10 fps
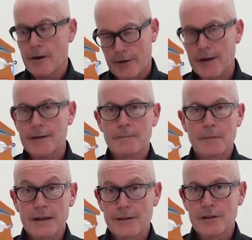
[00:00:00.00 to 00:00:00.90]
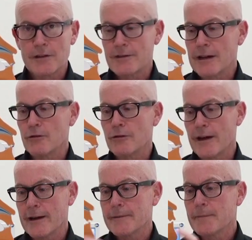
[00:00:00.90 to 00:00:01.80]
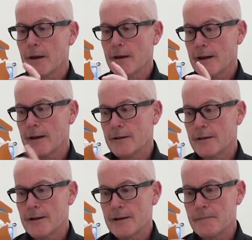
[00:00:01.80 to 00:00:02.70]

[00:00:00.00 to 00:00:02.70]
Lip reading: All right, but given you've done all that and